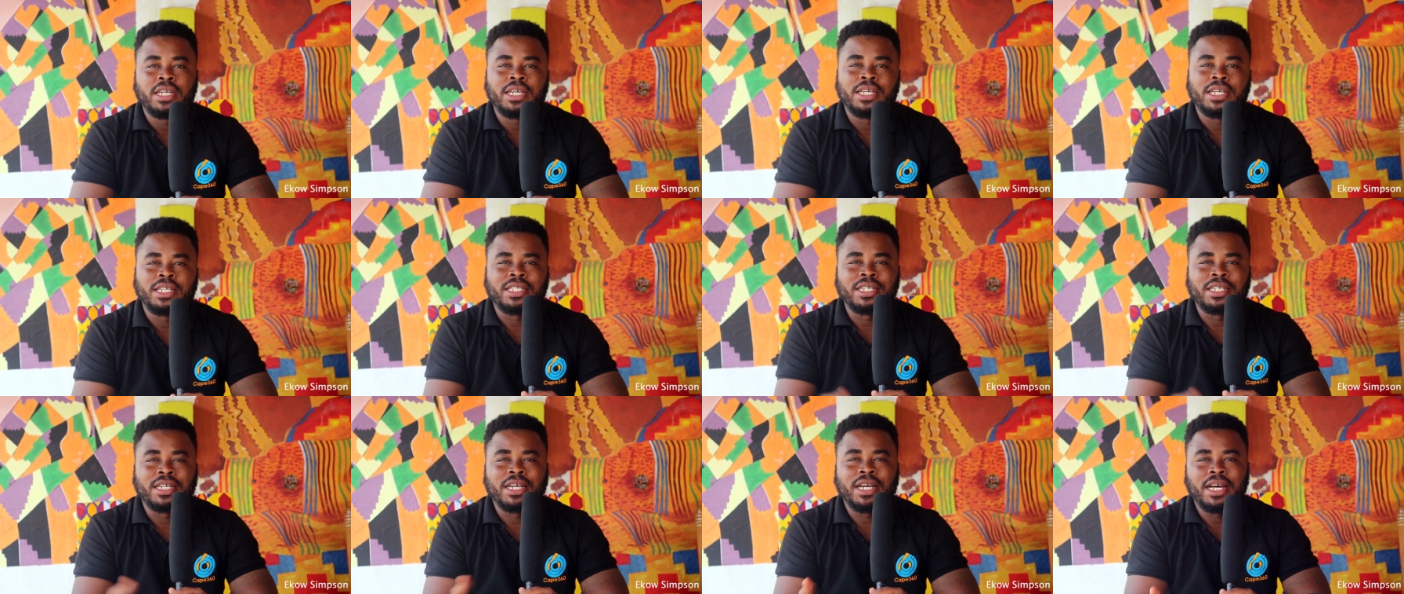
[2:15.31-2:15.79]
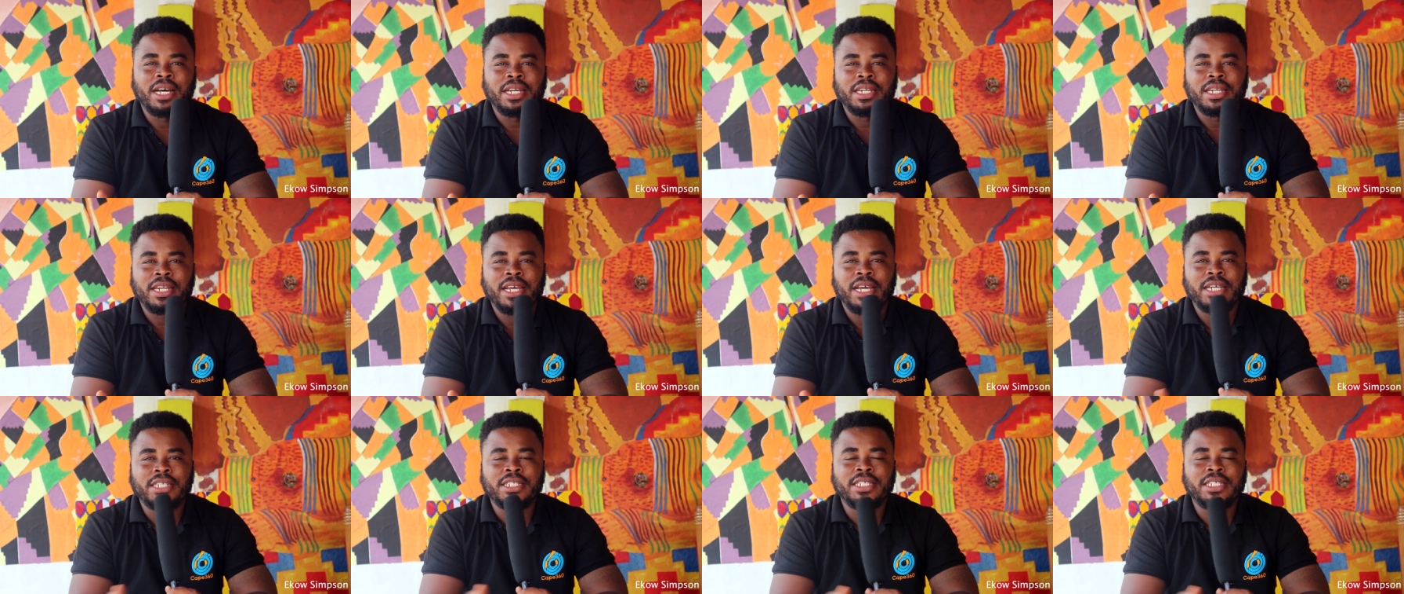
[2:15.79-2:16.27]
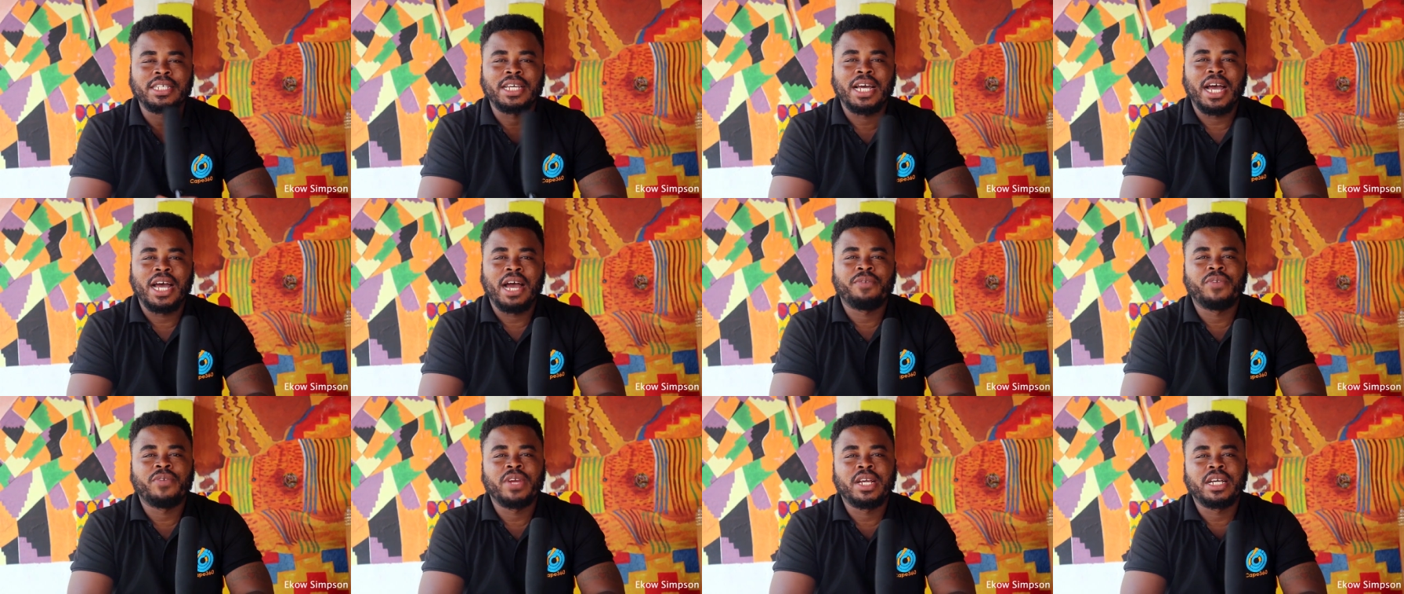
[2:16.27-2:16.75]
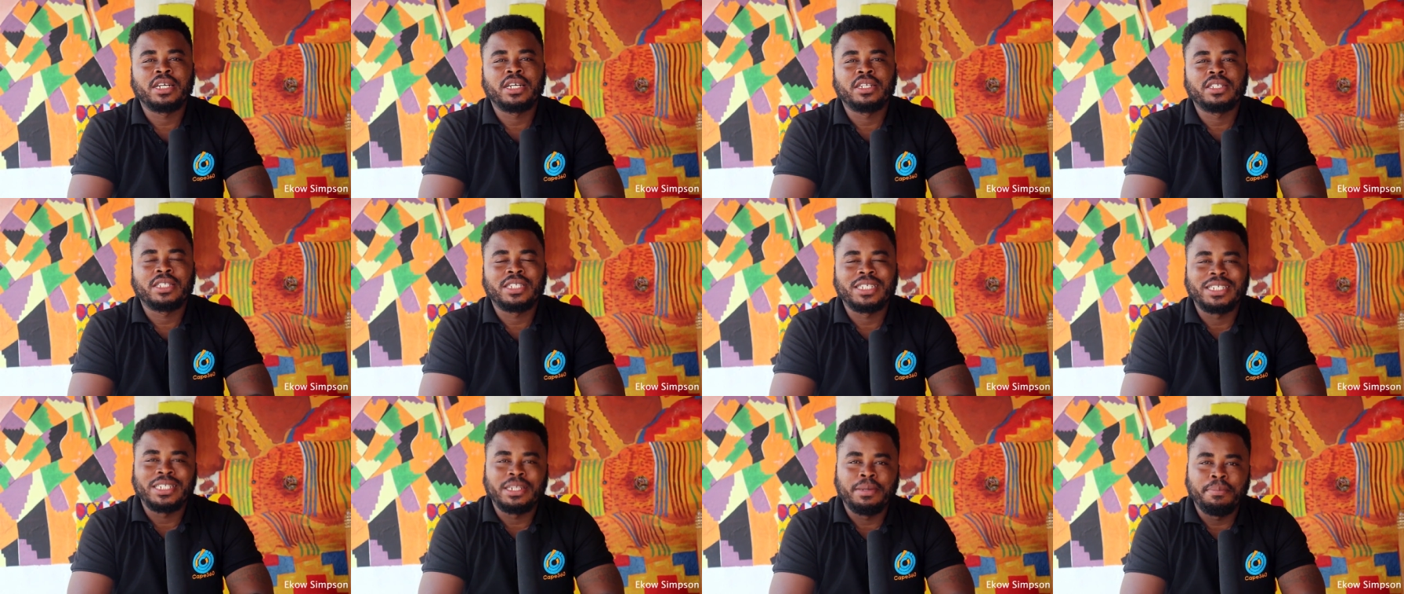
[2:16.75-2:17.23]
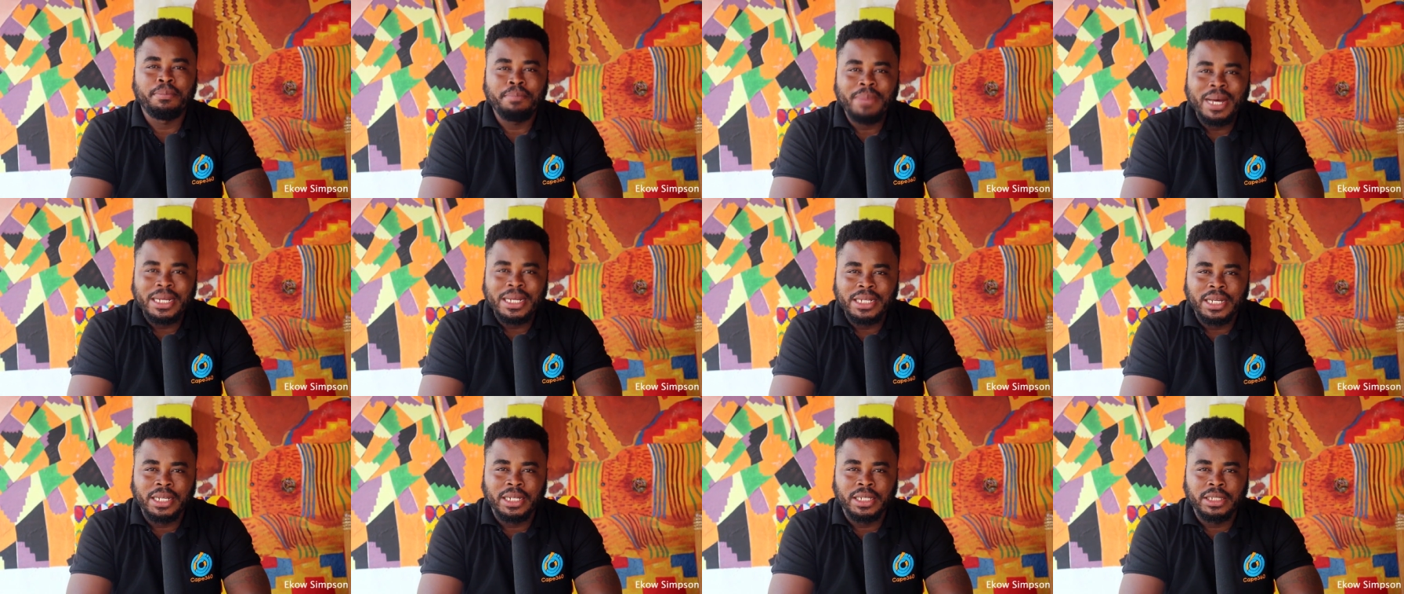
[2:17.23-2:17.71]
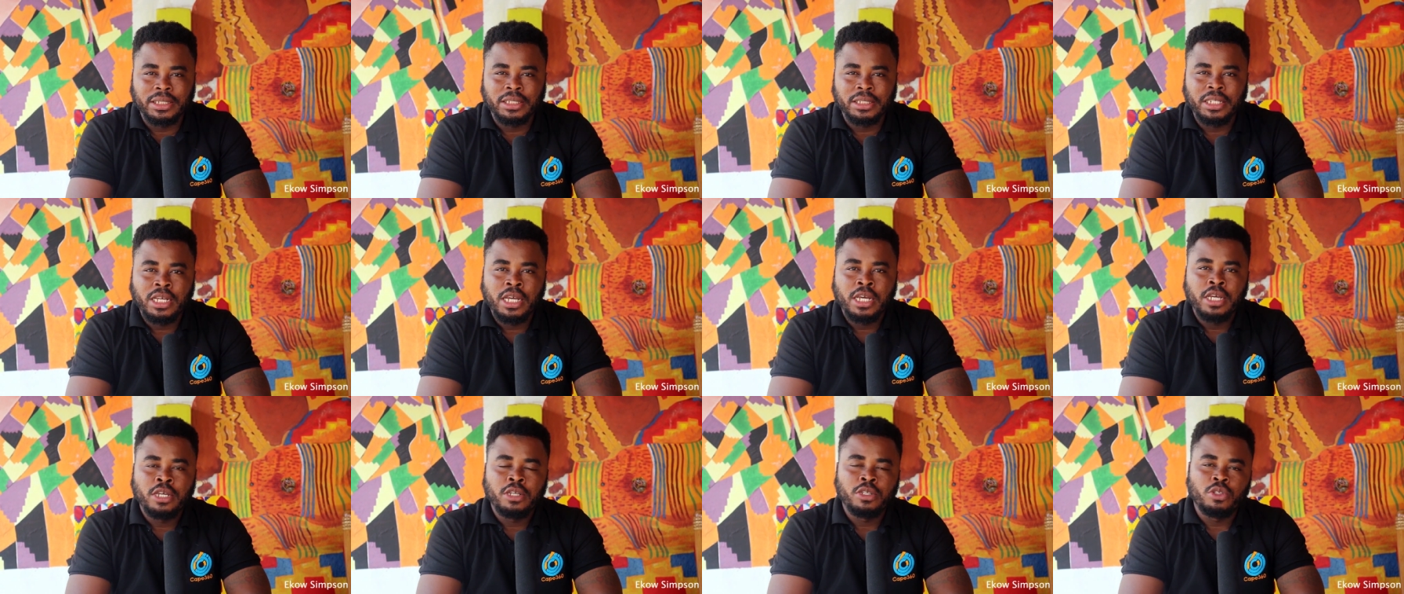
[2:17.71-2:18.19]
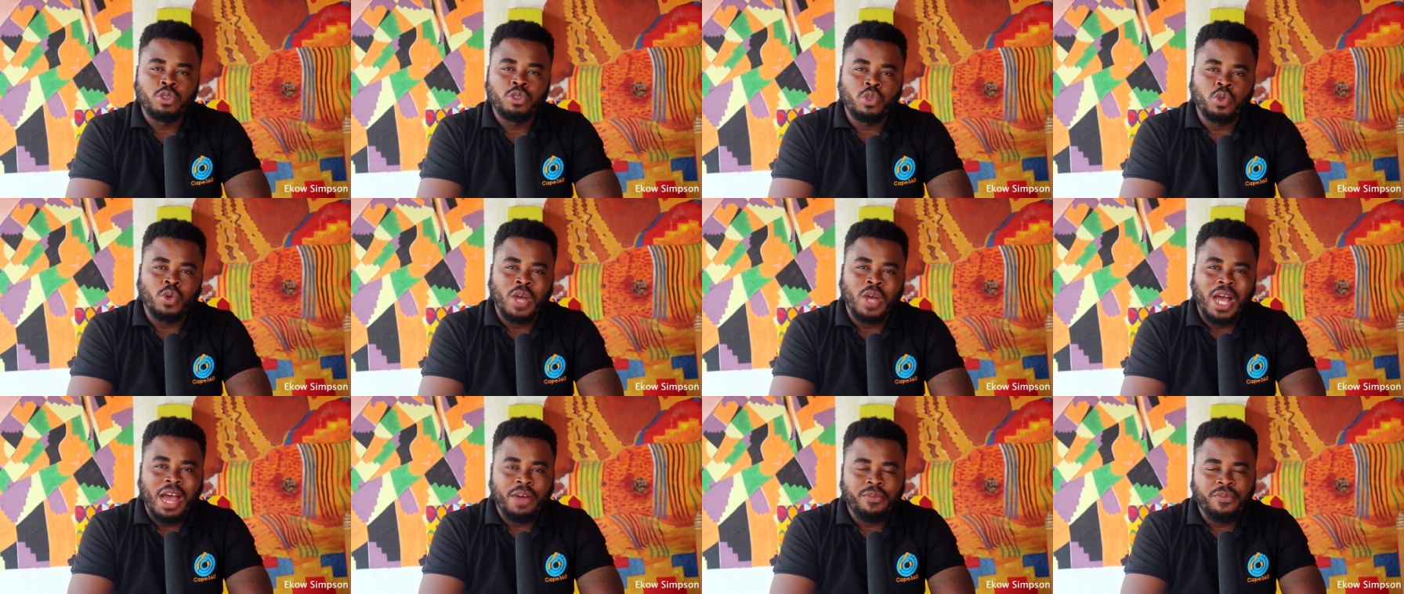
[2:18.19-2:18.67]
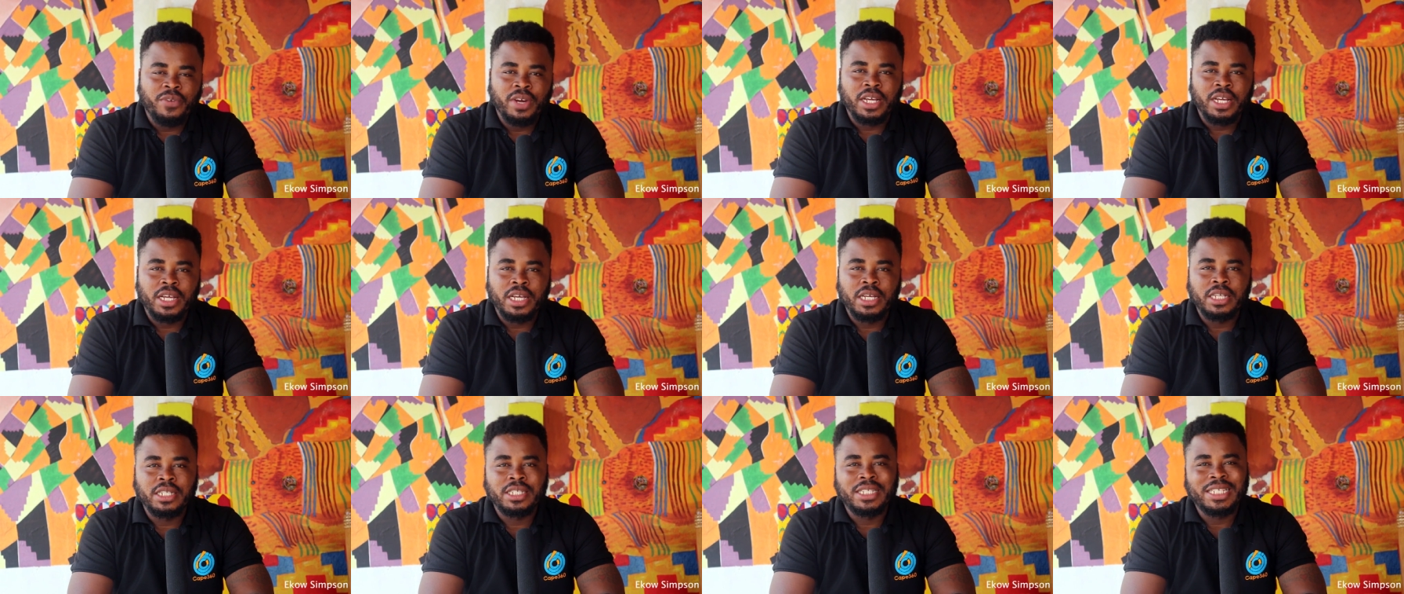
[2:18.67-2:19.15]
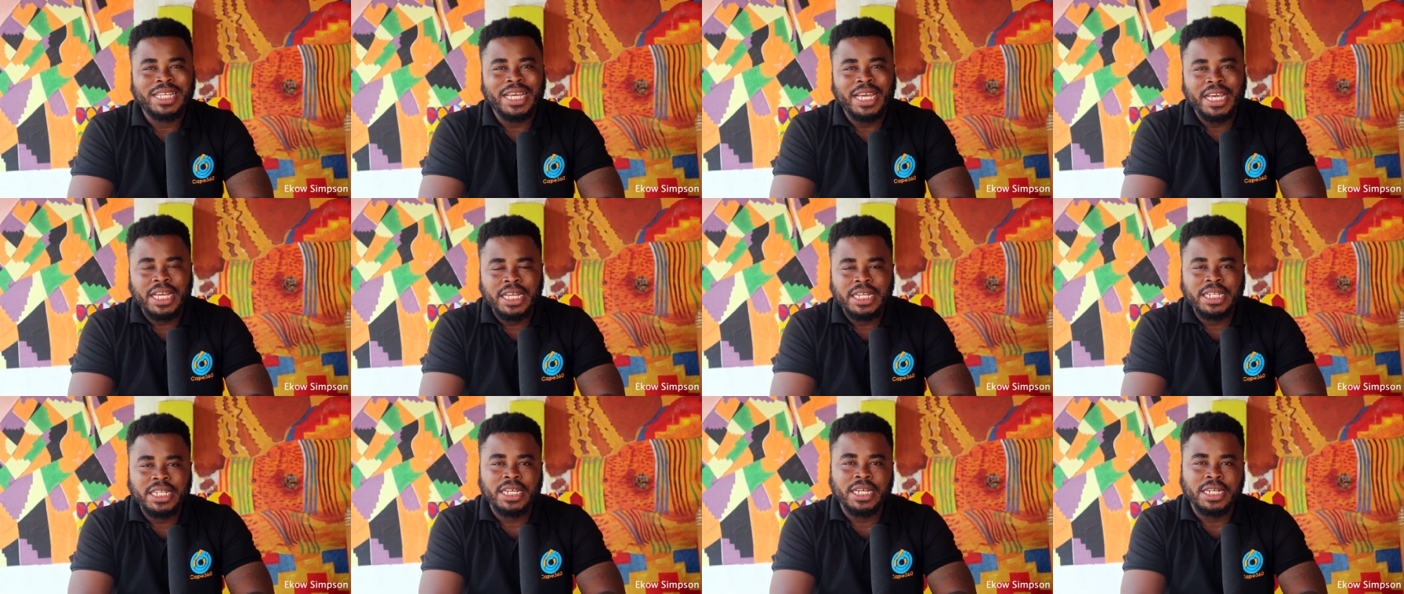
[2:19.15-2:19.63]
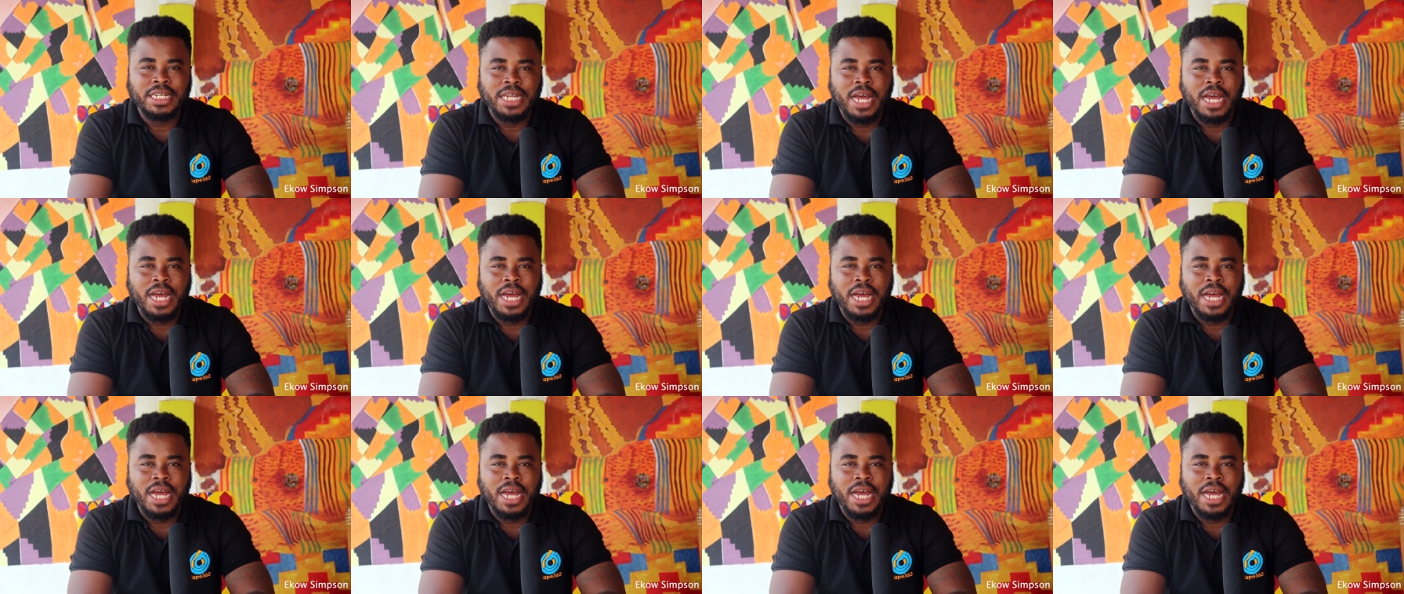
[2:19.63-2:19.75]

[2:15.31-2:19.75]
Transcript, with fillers: is to connect Africans in the motherland to Africans in the